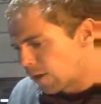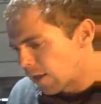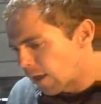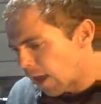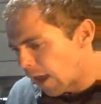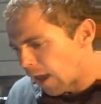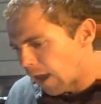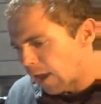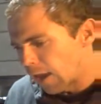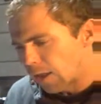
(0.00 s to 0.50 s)

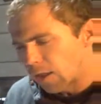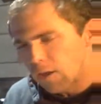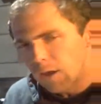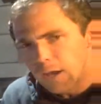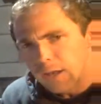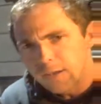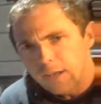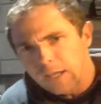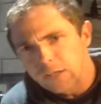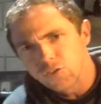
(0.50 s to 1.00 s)
and kind
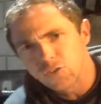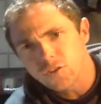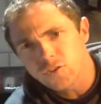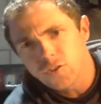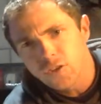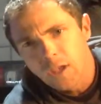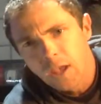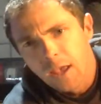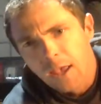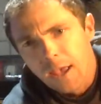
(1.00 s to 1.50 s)
of
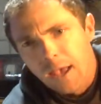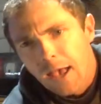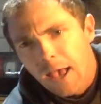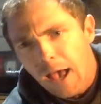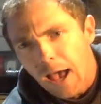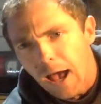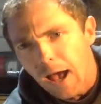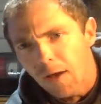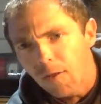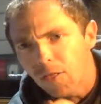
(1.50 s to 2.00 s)
dangerous
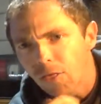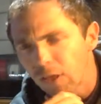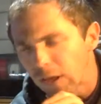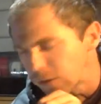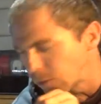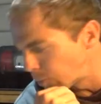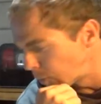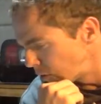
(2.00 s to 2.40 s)
things. But